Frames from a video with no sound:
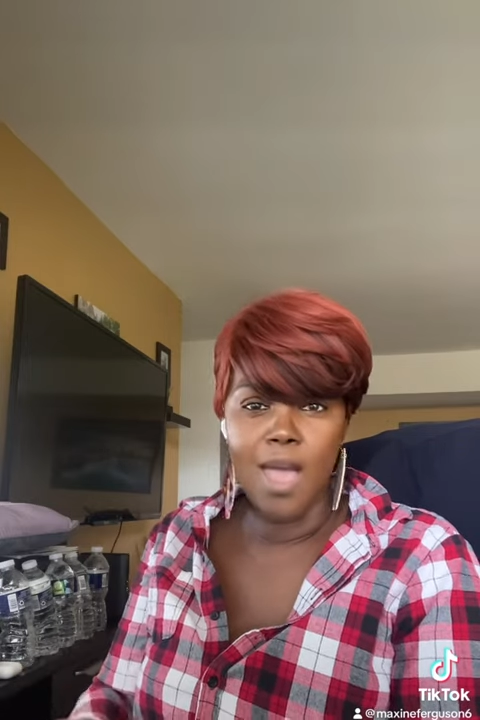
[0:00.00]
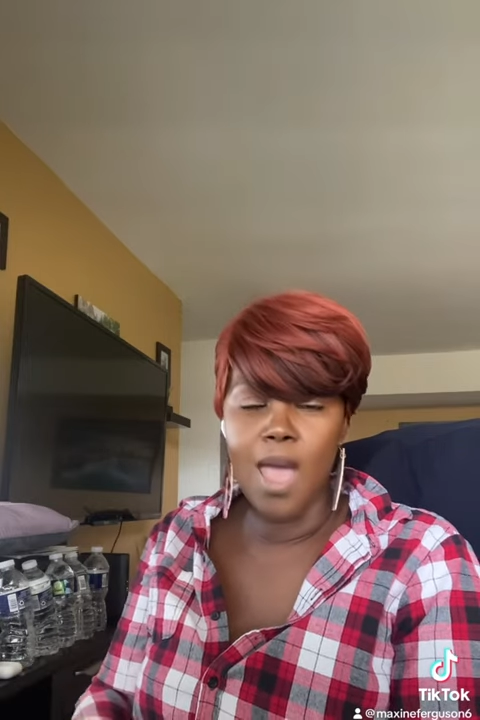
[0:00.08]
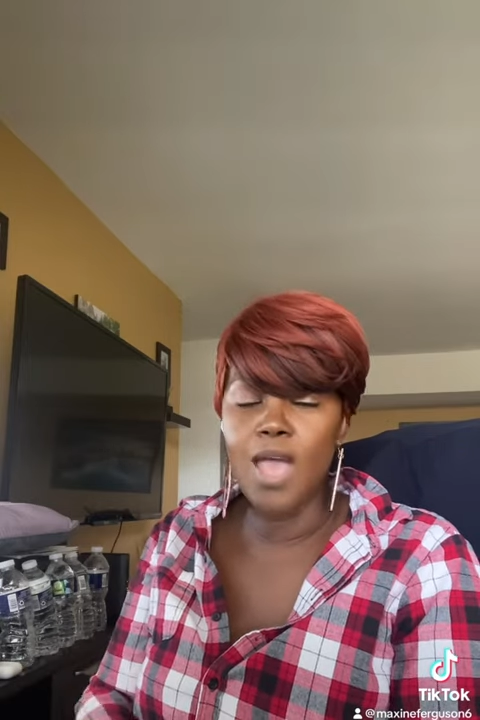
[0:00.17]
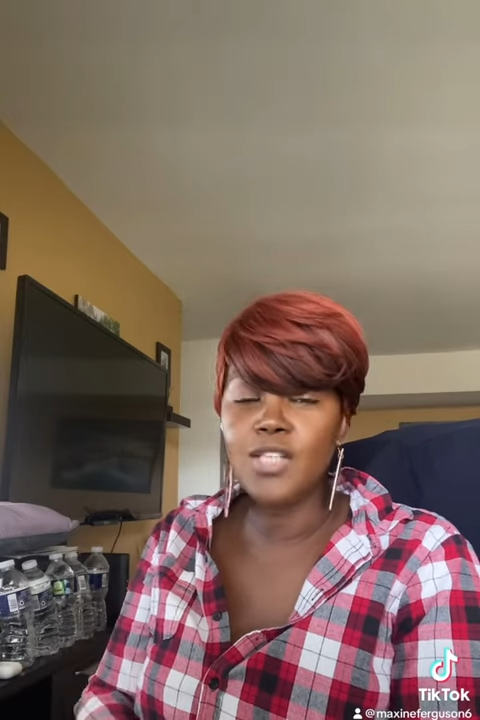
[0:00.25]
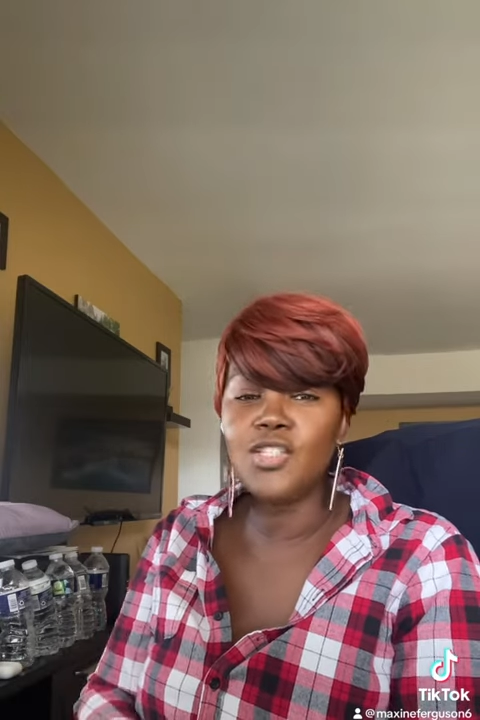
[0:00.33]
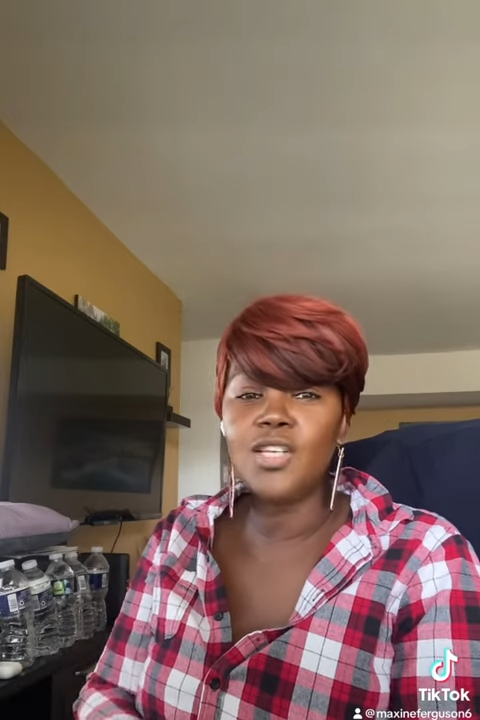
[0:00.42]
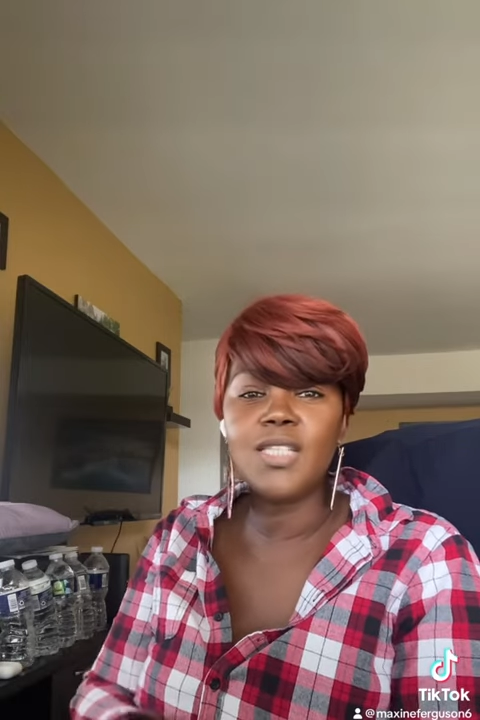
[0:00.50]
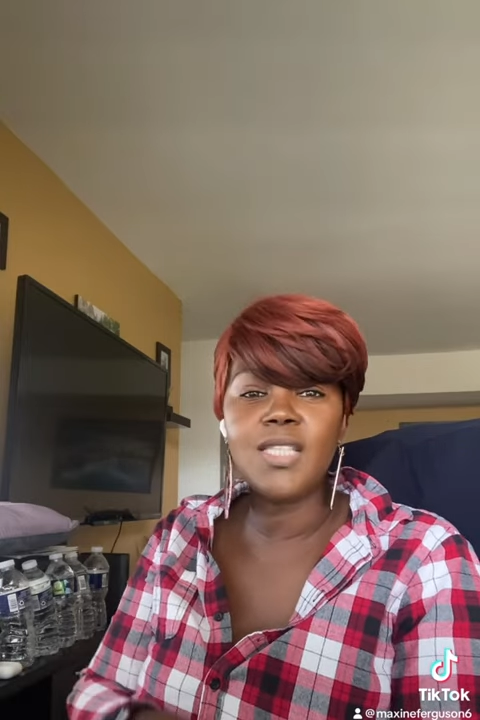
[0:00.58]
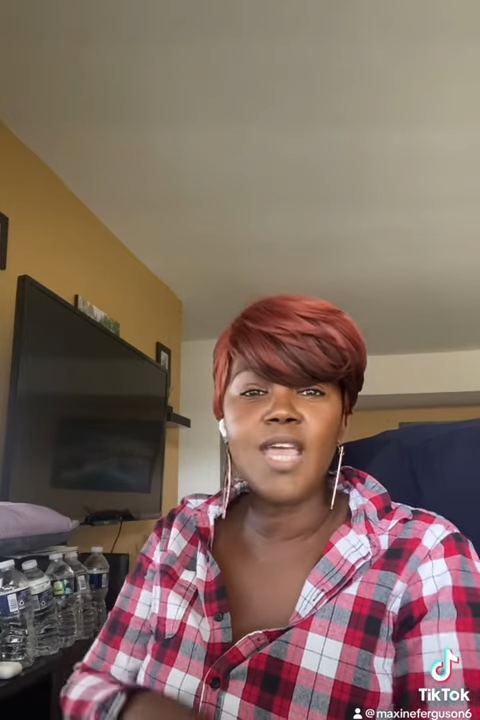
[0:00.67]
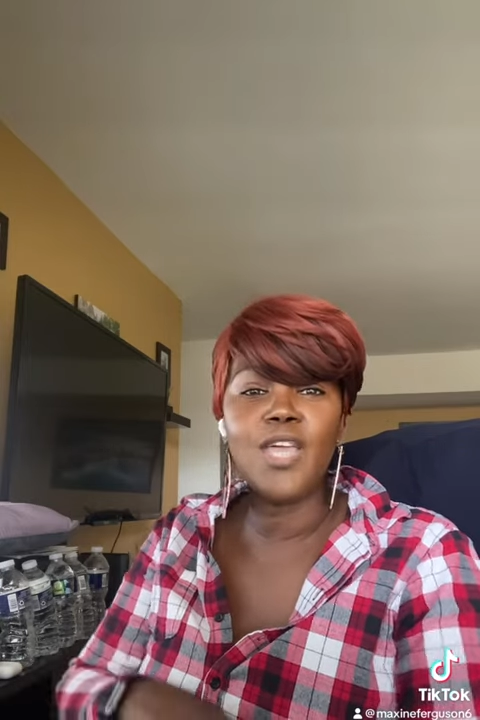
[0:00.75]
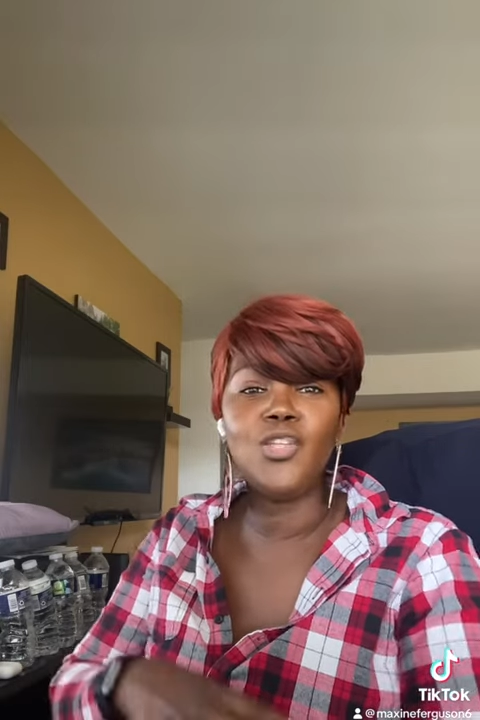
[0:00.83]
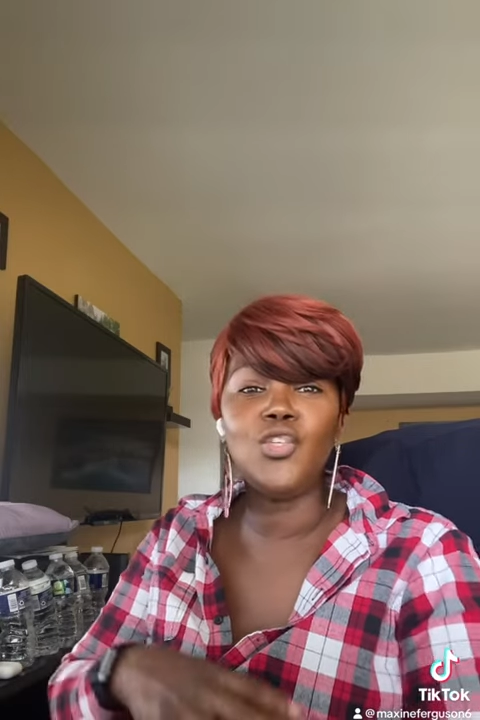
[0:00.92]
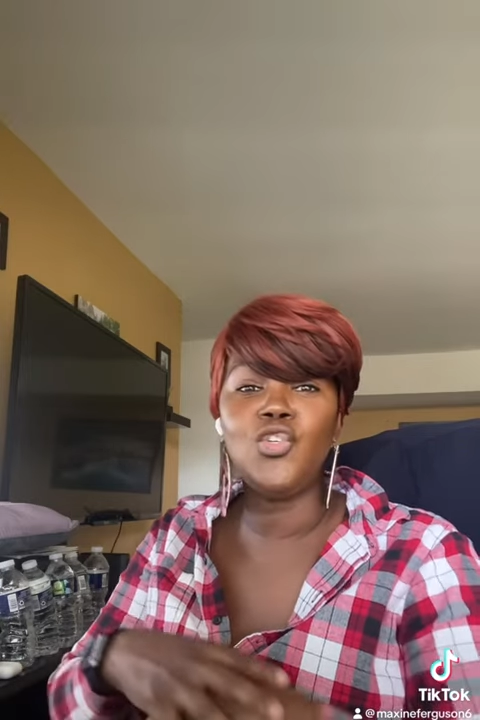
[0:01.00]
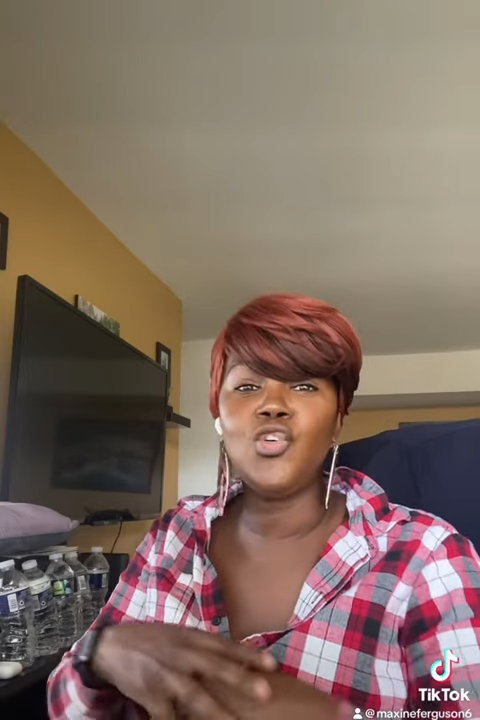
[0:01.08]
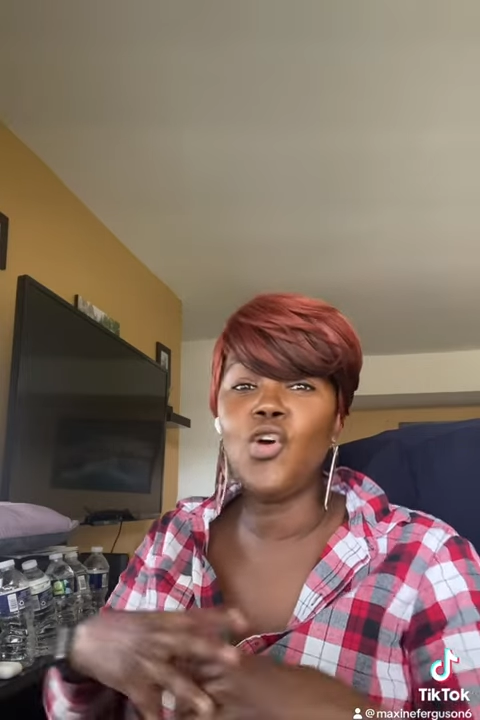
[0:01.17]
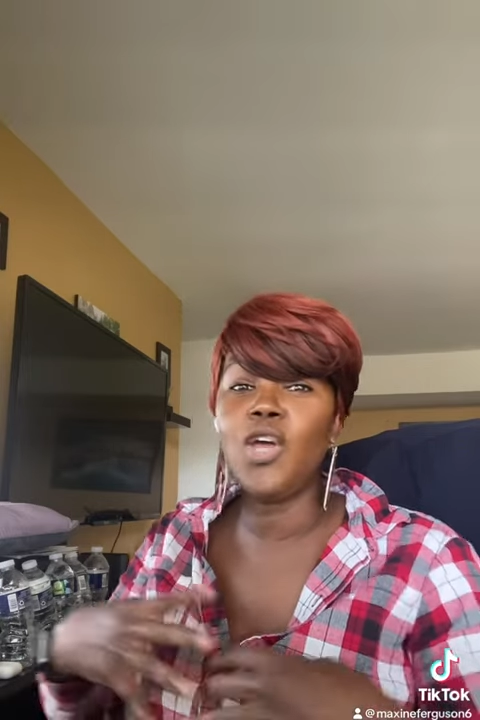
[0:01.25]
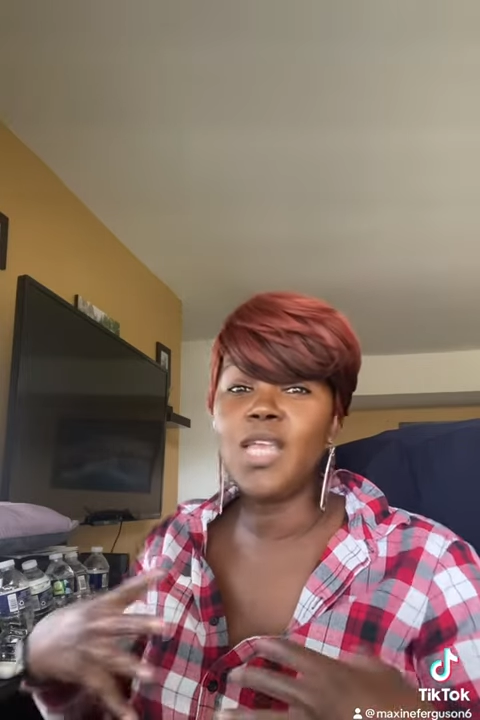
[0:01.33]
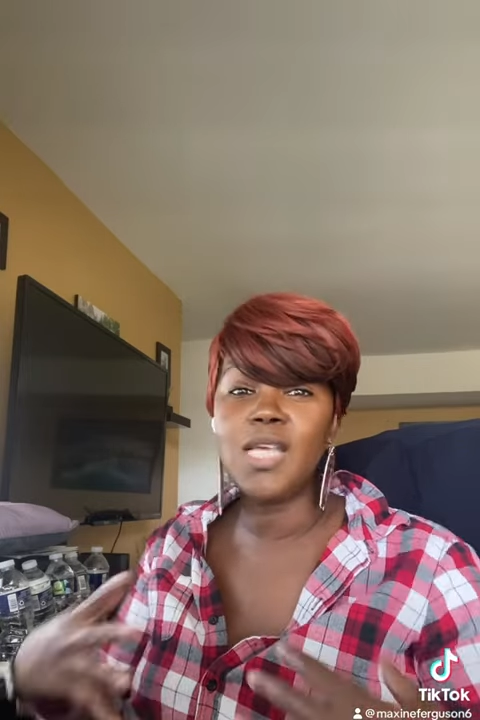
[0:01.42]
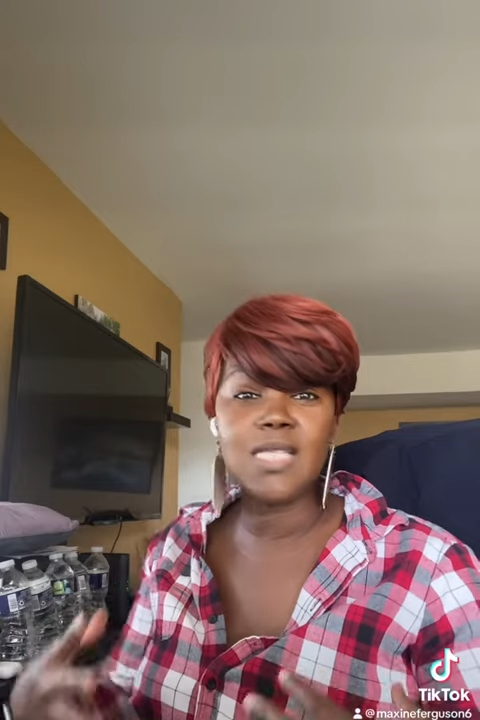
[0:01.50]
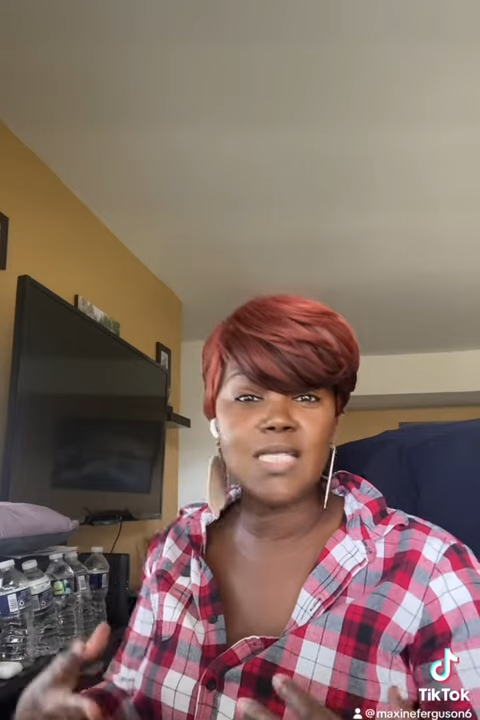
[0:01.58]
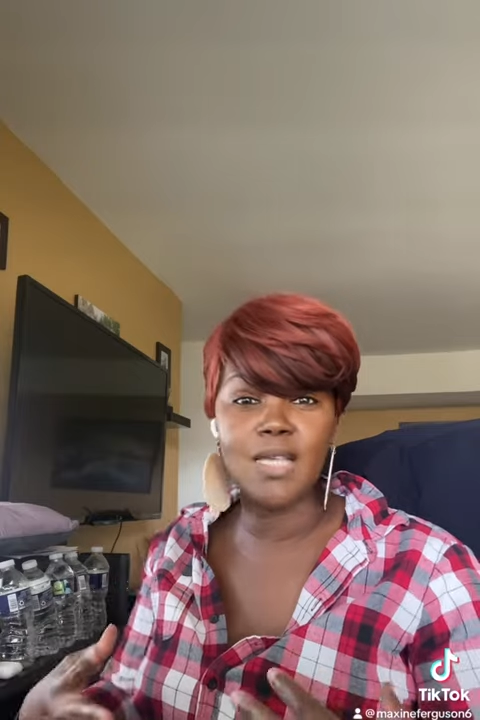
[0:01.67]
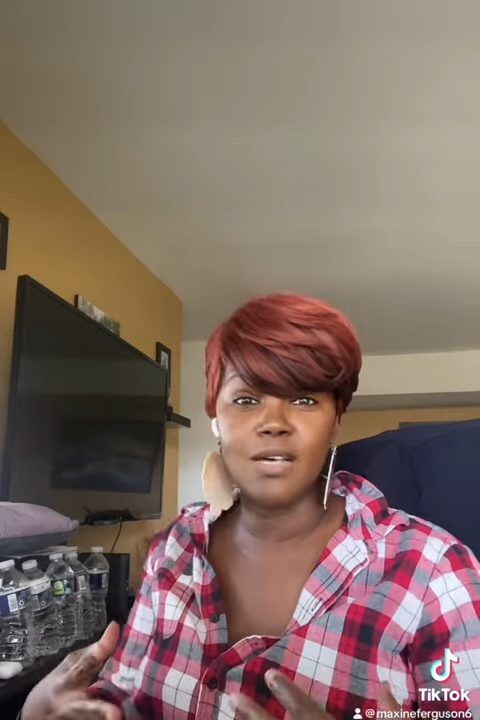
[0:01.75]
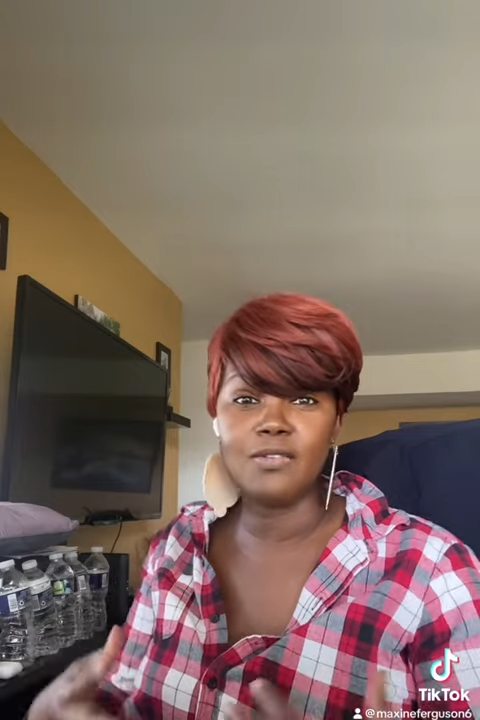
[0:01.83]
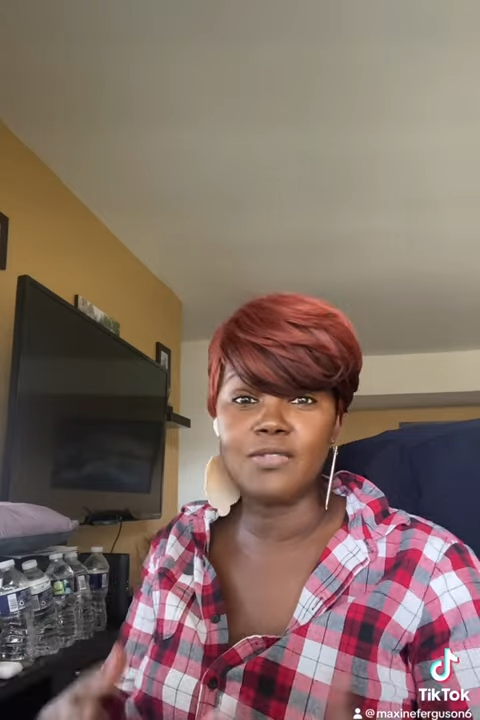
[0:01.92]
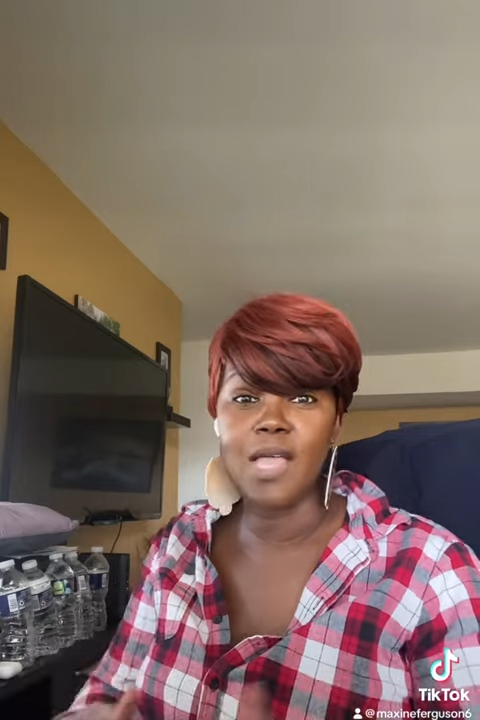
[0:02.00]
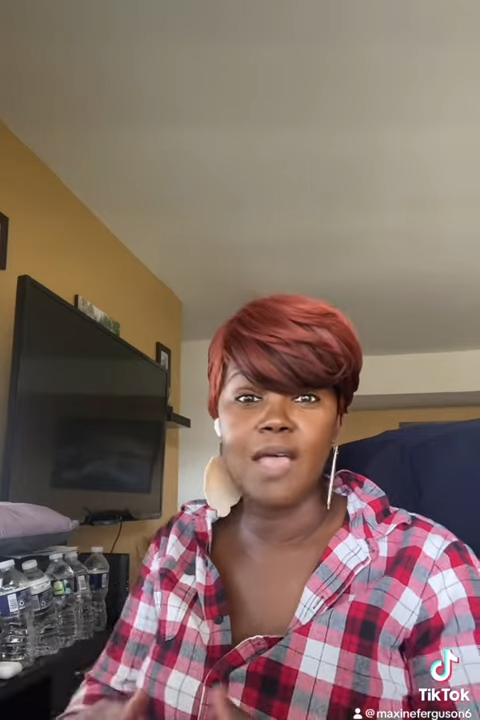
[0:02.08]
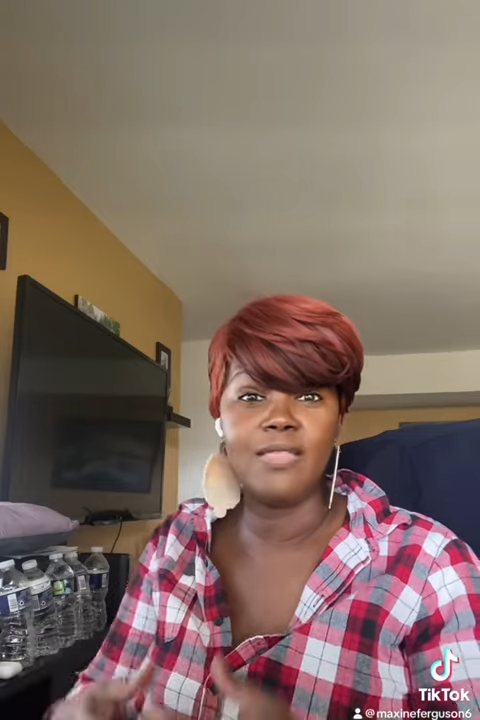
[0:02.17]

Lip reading: and just enjoy yourselves.